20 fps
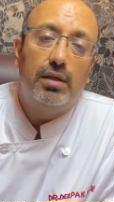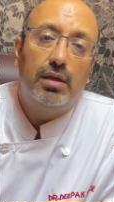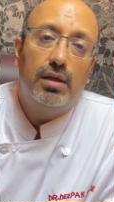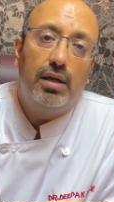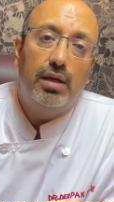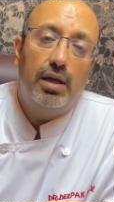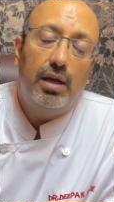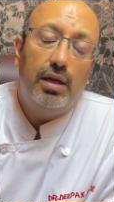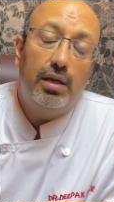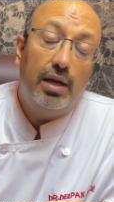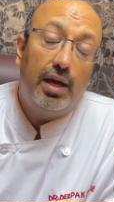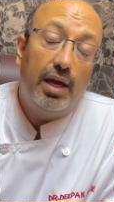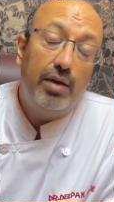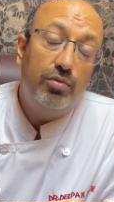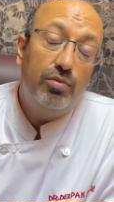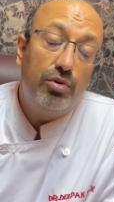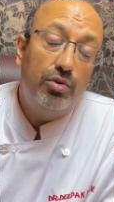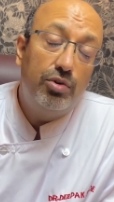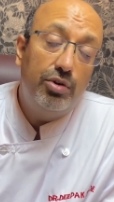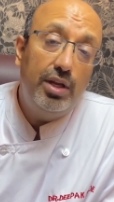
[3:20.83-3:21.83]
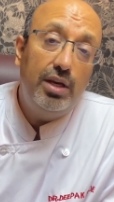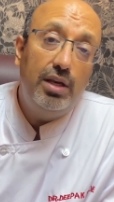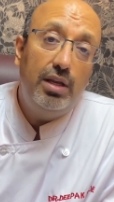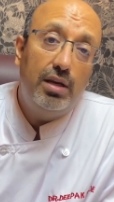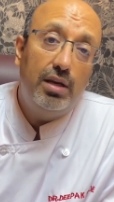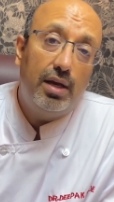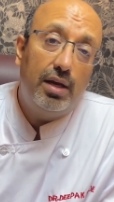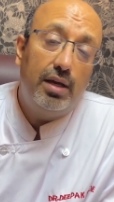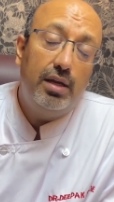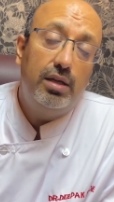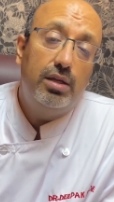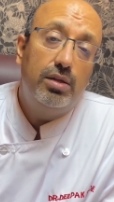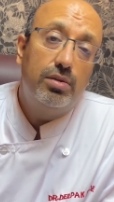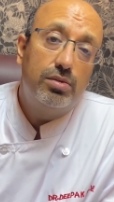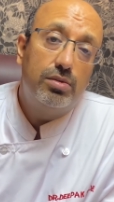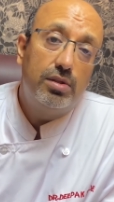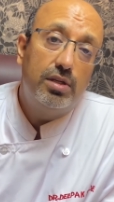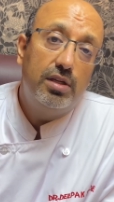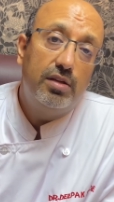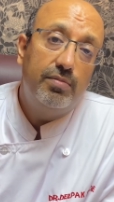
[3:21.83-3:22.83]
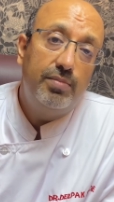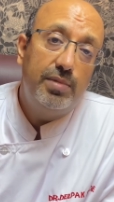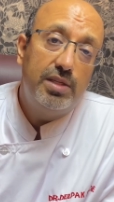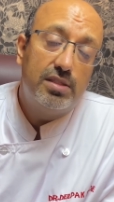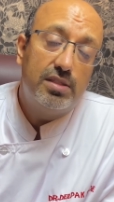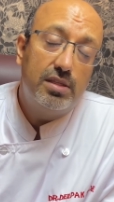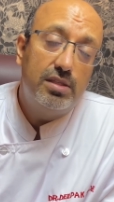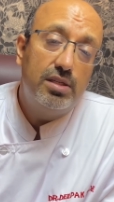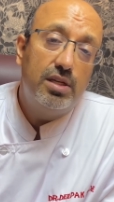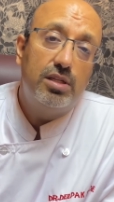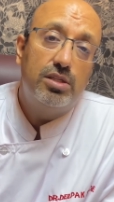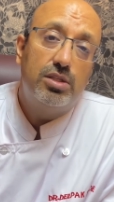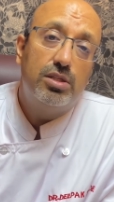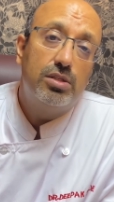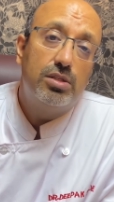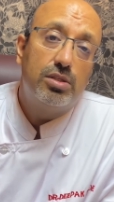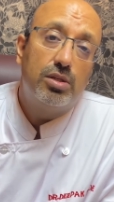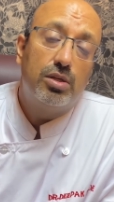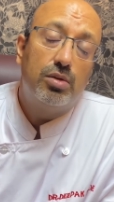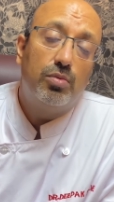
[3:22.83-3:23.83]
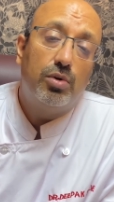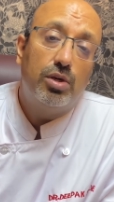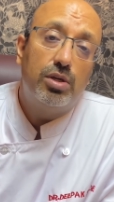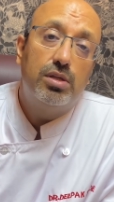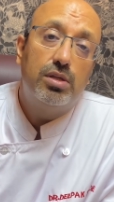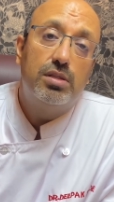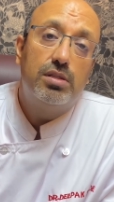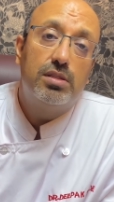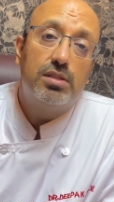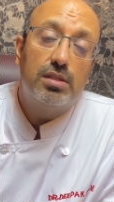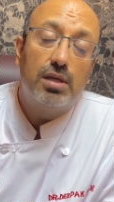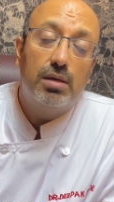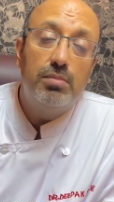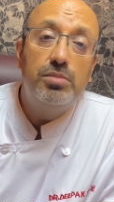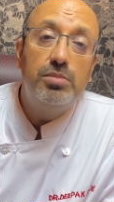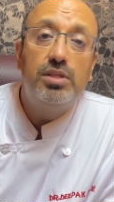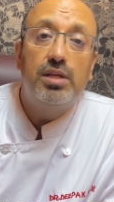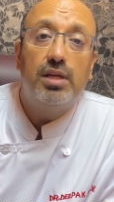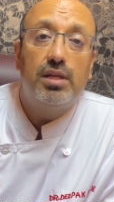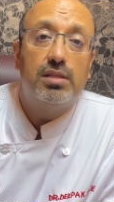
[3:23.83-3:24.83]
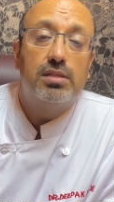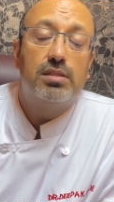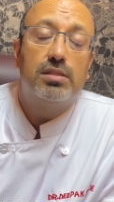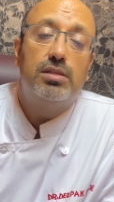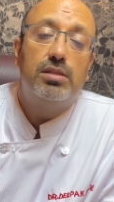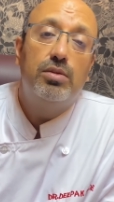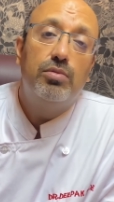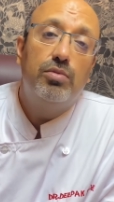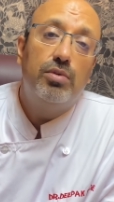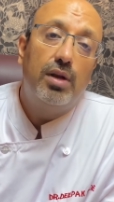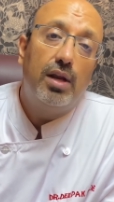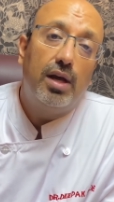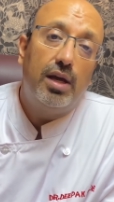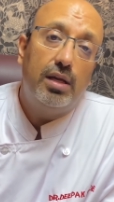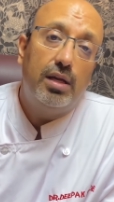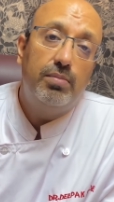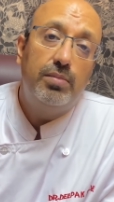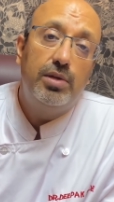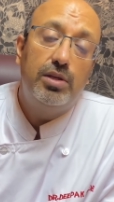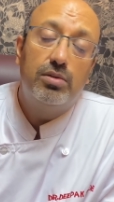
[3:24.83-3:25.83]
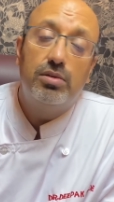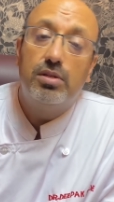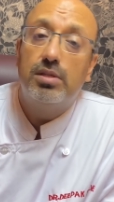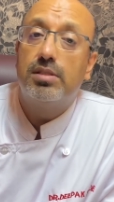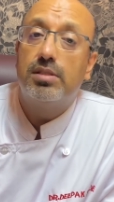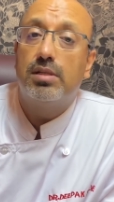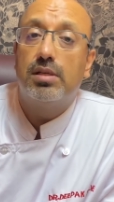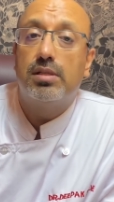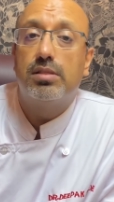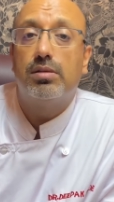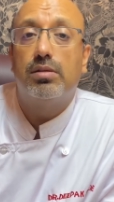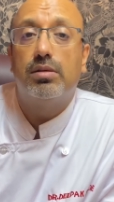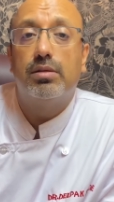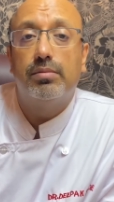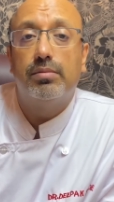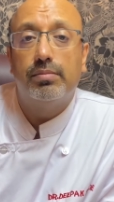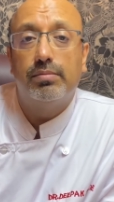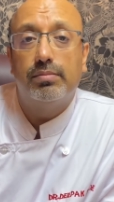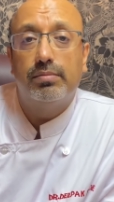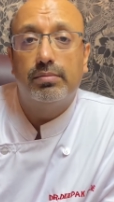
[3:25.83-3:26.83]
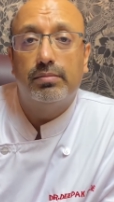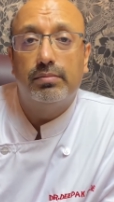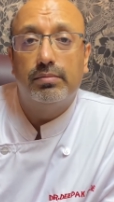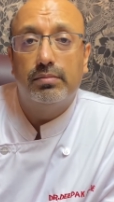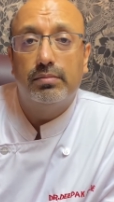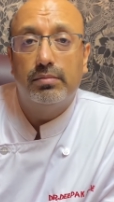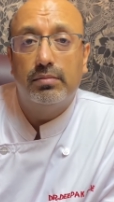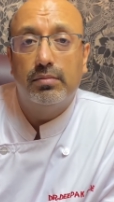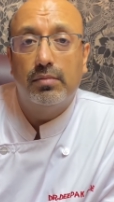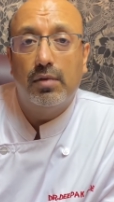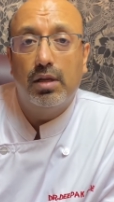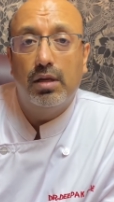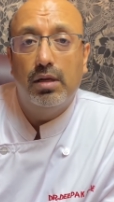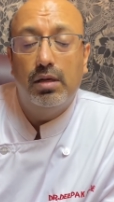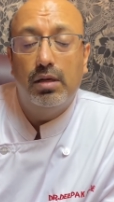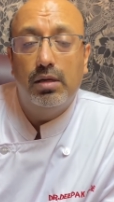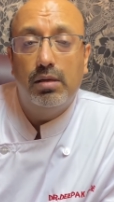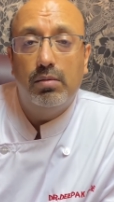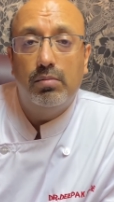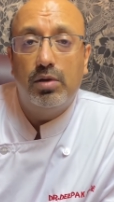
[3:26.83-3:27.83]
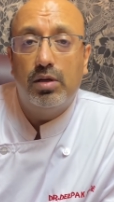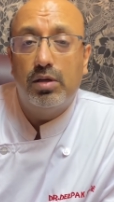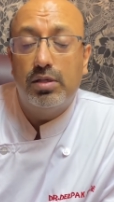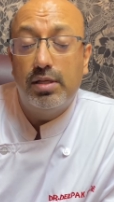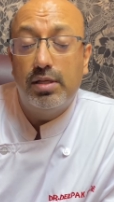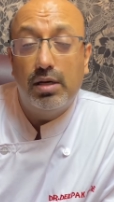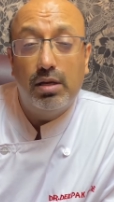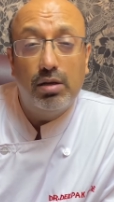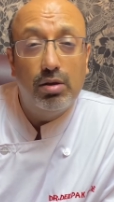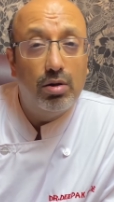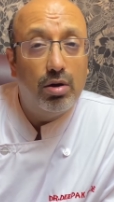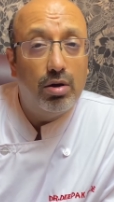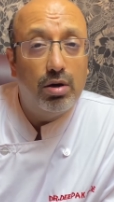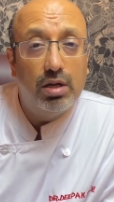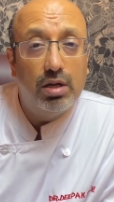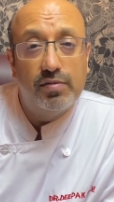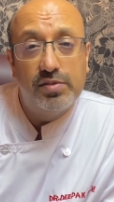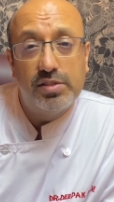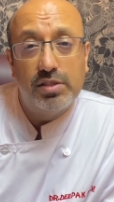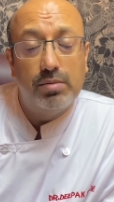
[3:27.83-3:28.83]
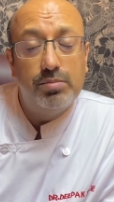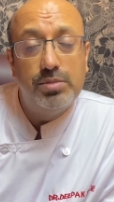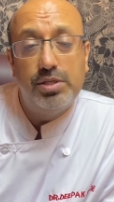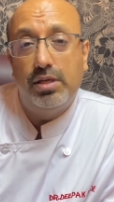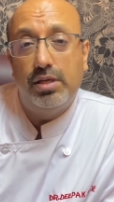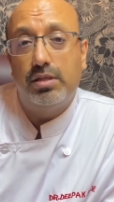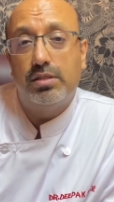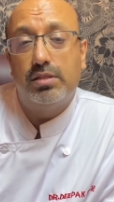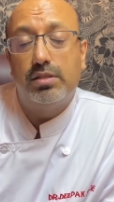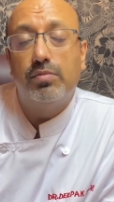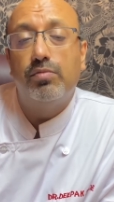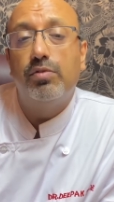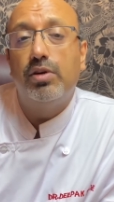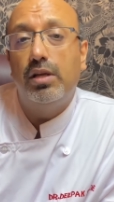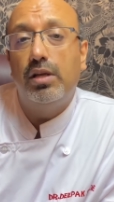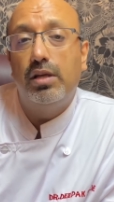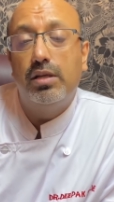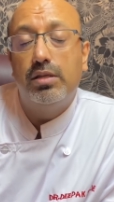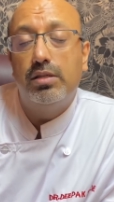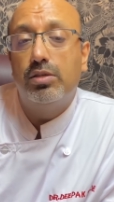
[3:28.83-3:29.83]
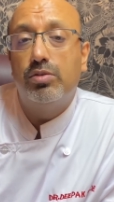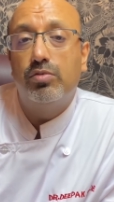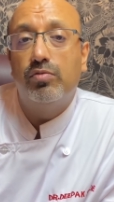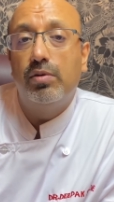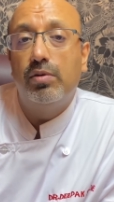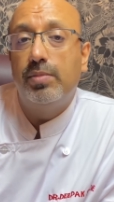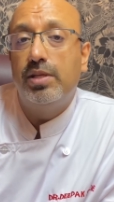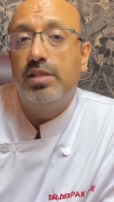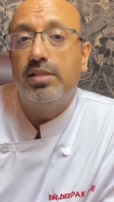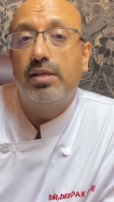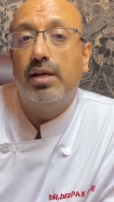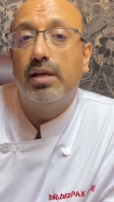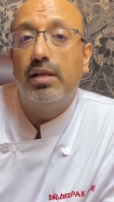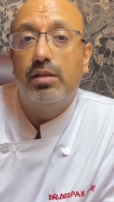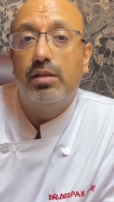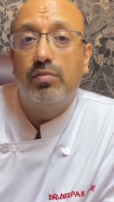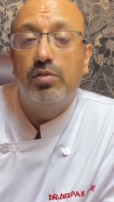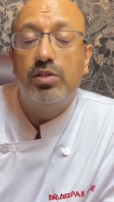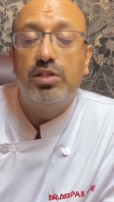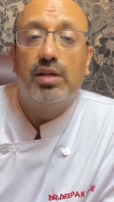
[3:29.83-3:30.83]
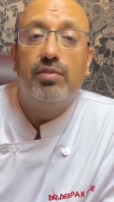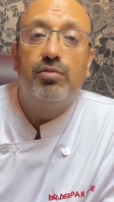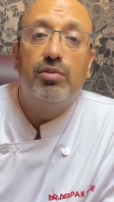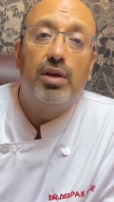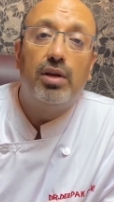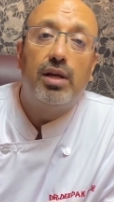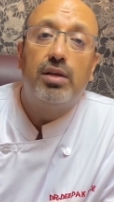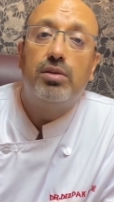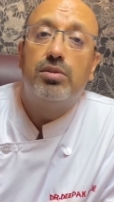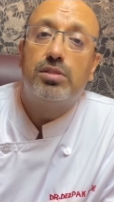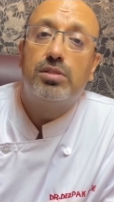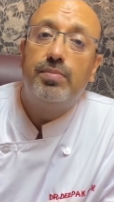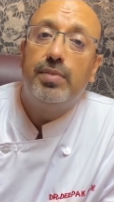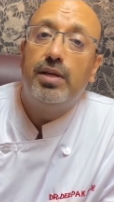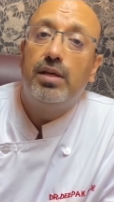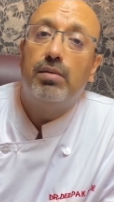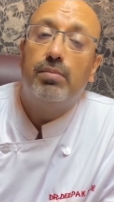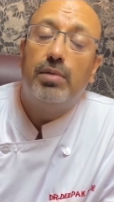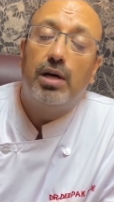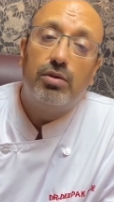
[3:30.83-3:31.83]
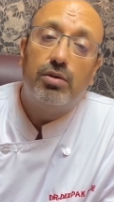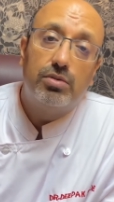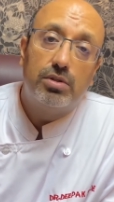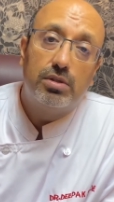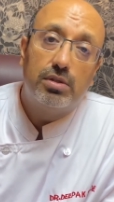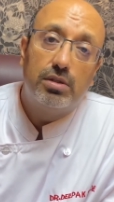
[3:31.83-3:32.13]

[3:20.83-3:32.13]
and I would really like you to give me suggestions on what subjects you would like me to discuss on because there are a lot of subjects related to women's health which I would like to speak about.